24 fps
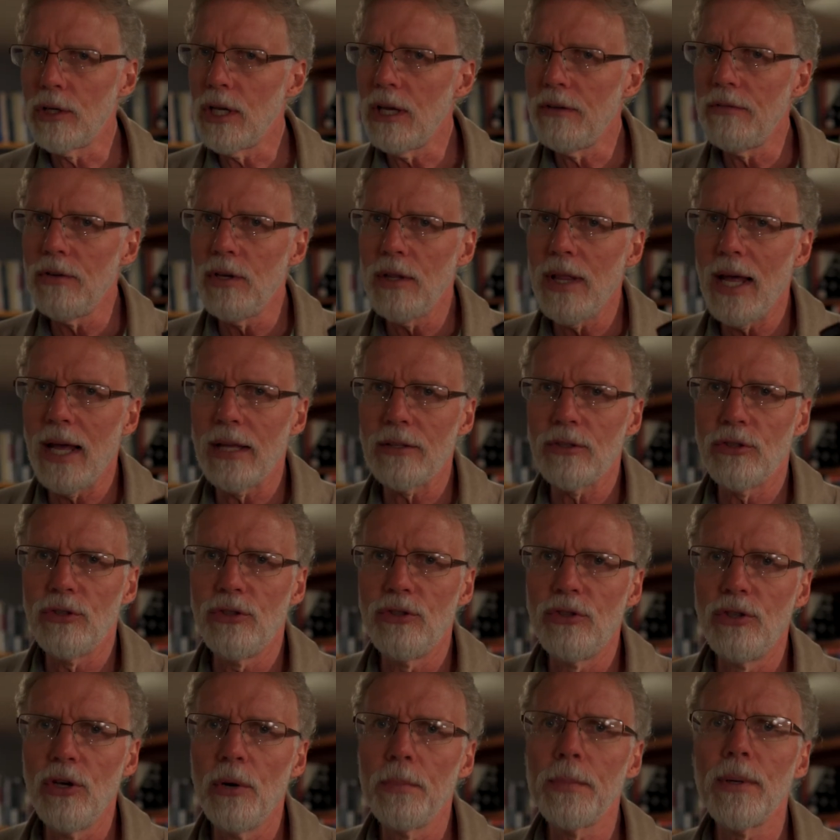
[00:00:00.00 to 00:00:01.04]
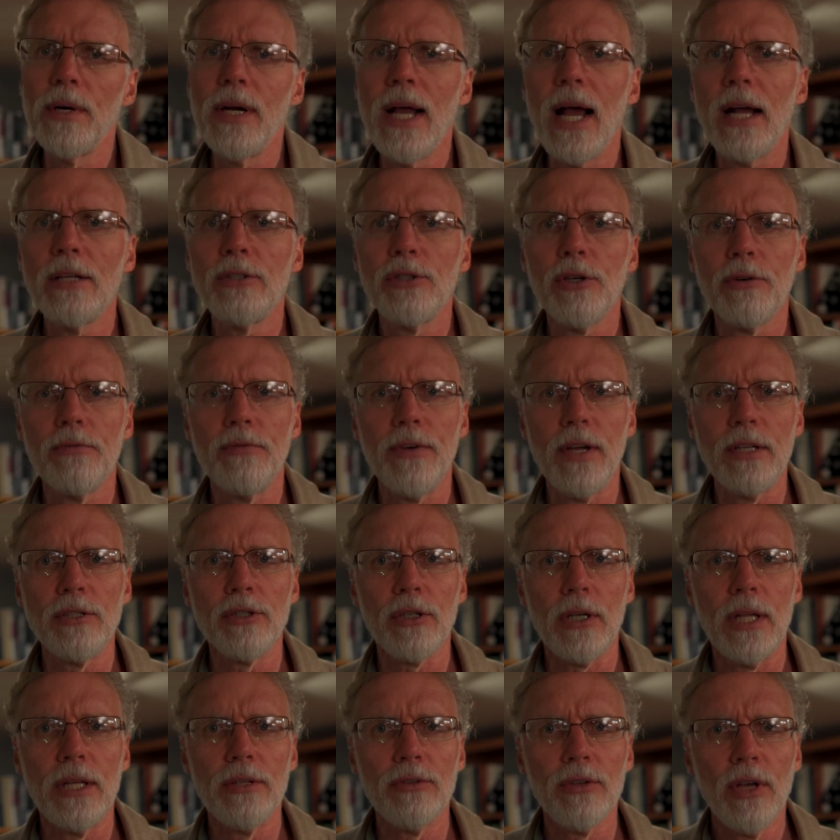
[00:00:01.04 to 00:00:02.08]
give you that supernatural
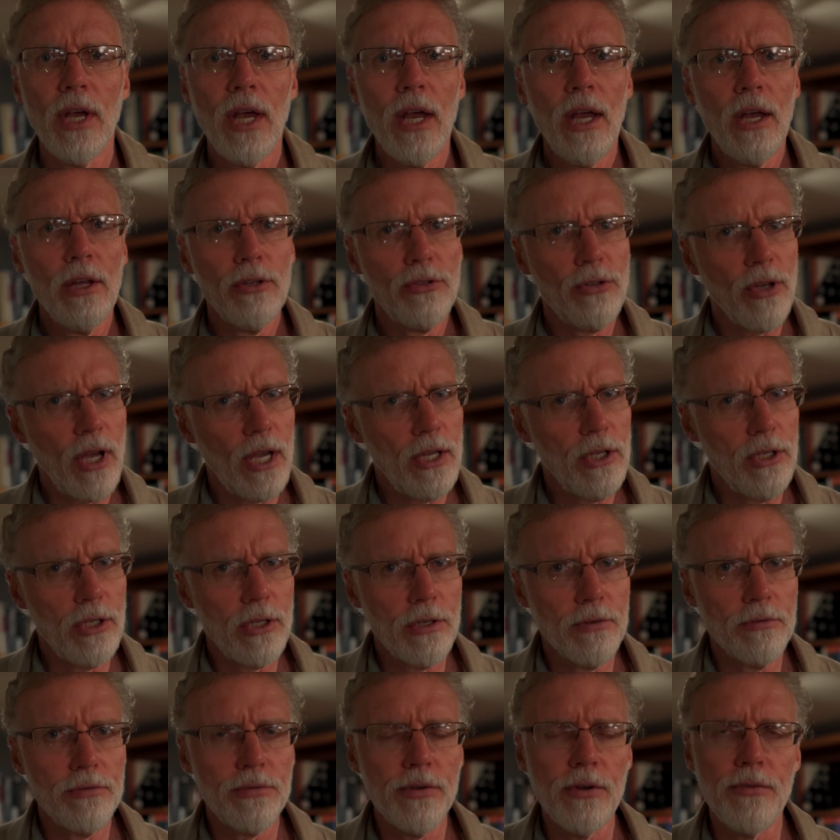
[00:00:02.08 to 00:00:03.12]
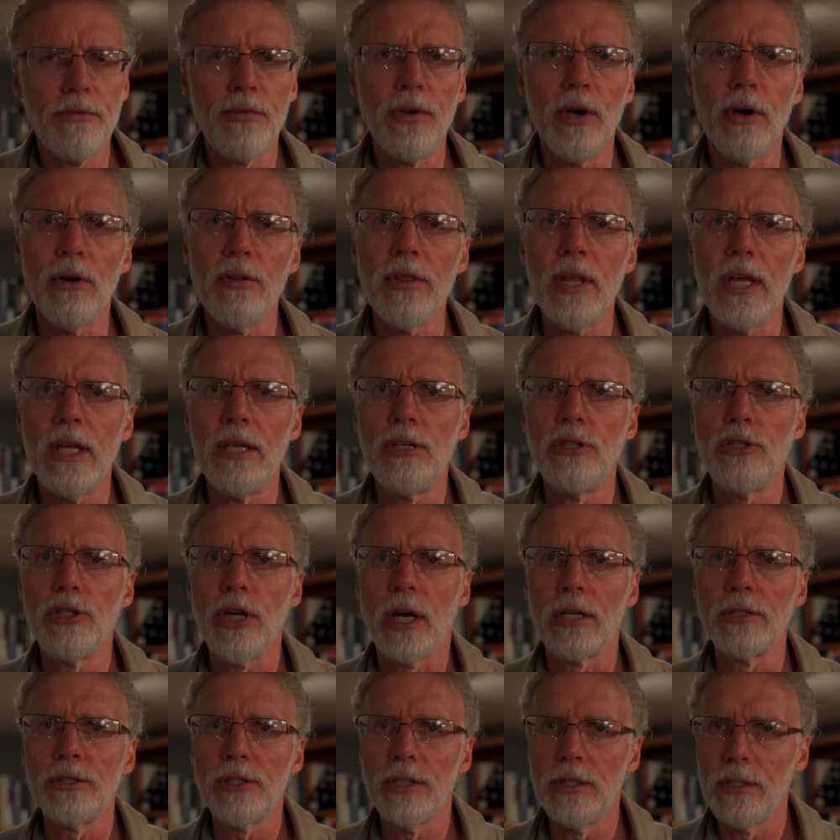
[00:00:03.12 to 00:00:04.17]
vigilance so that you can fulfill the
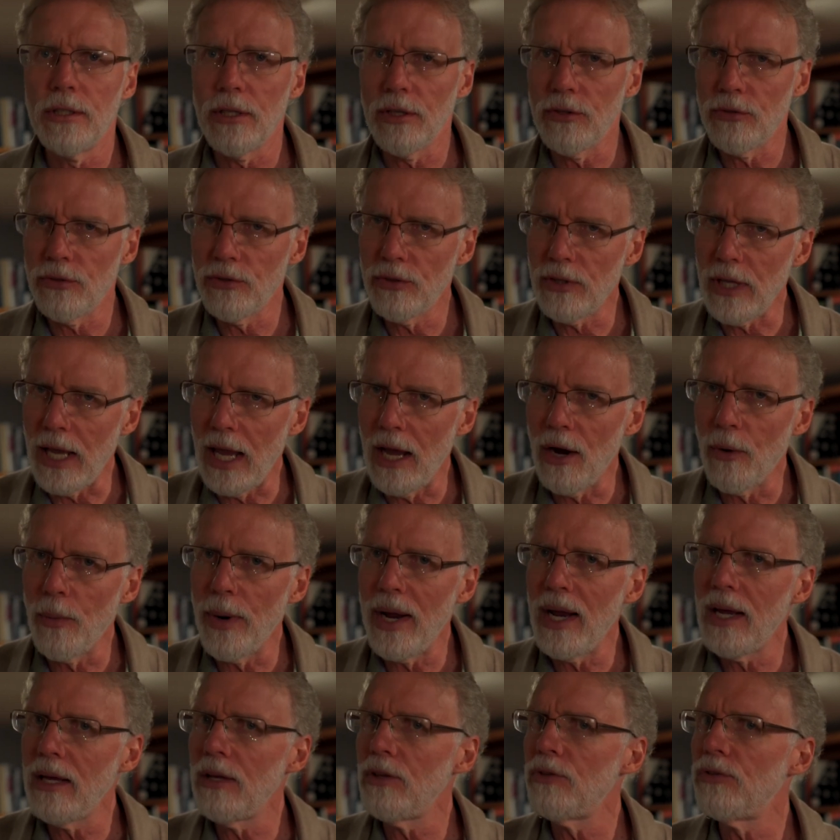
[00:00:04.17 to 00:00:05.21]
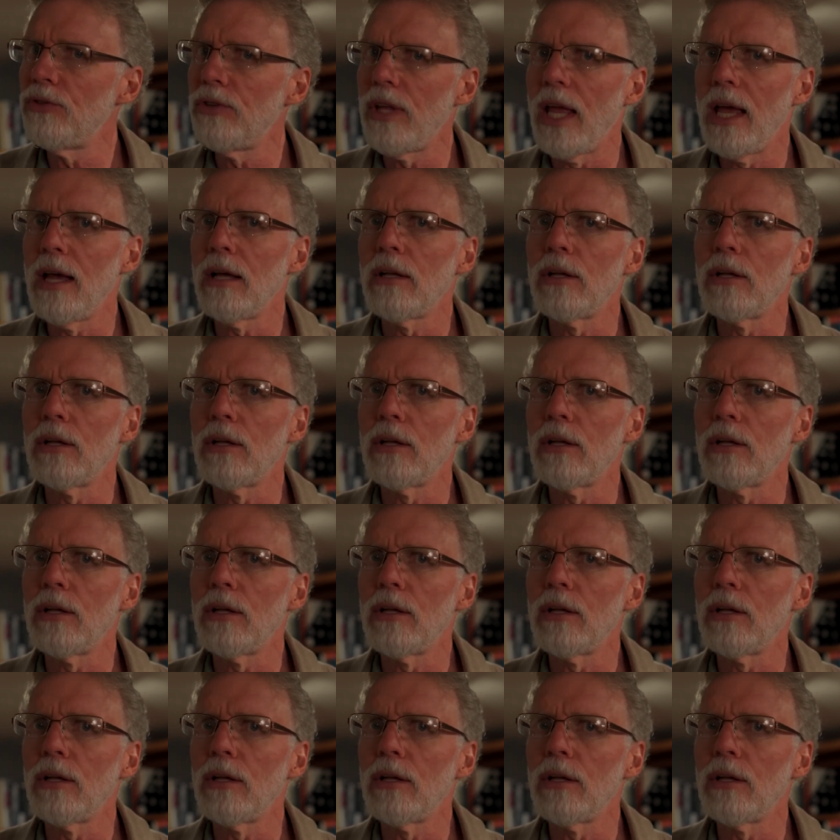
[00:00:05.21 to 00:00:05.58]
injunction to stay awake, stay